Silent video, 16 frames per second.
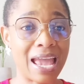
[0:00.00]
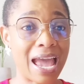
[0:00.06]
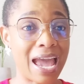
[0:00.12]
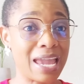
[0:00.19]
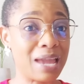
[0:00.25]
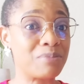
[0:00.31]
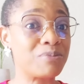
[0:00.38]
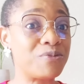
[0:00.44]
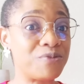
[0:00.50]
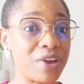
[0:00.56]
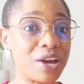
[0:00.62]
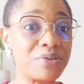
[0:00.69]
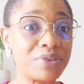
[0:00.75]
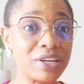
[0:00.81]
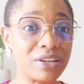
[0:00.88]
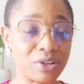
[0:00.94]
I am
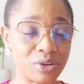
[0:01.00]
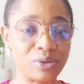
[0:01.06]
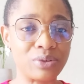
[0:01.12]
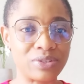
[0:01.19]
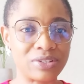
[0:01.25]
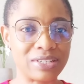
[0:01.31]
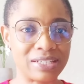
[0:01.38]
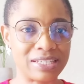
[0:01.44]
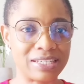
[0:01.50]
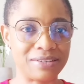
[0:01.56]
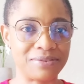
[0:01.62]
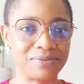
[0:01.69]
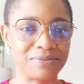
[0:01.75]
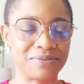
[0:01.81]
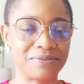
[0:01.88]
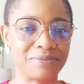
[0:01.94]
very
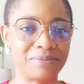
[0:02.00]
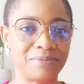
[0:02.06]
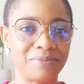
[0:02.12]
inquisitive.